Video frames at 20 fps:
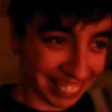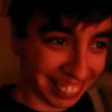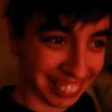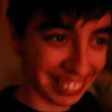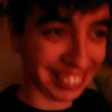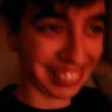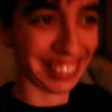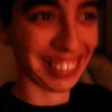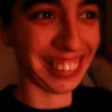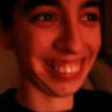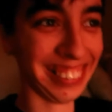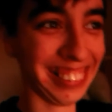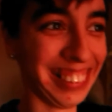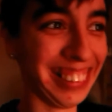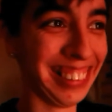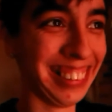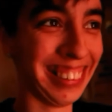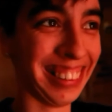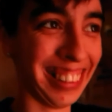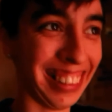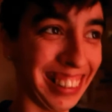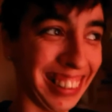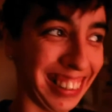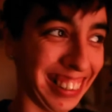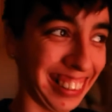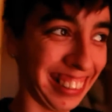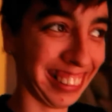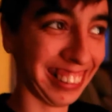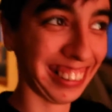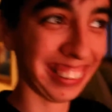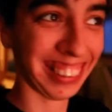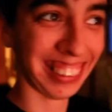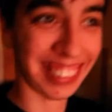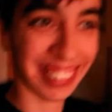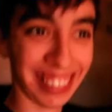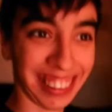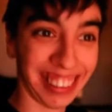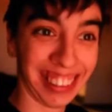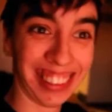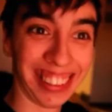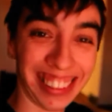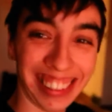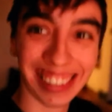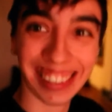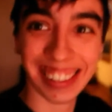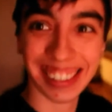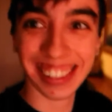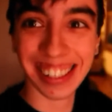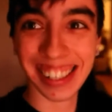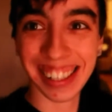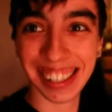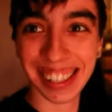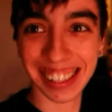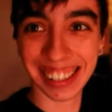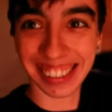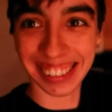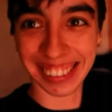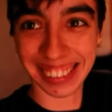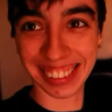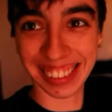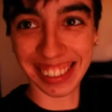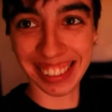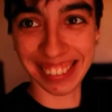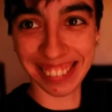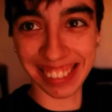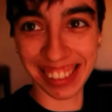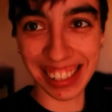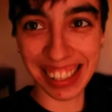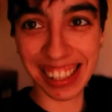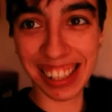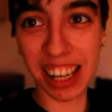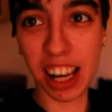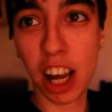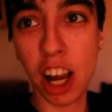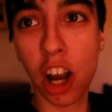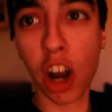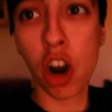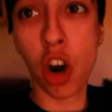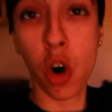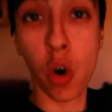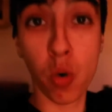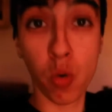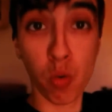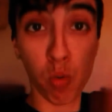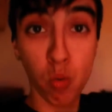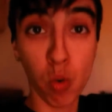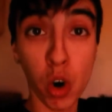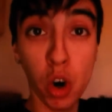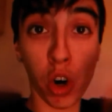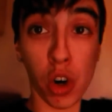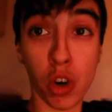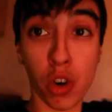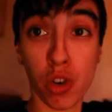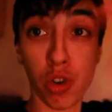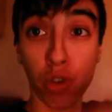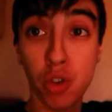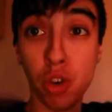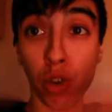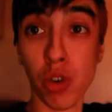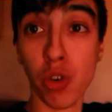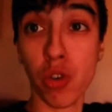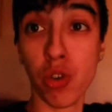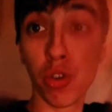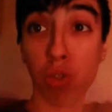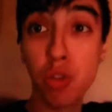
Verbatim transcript: looks so sick. Okay, ready? One, two,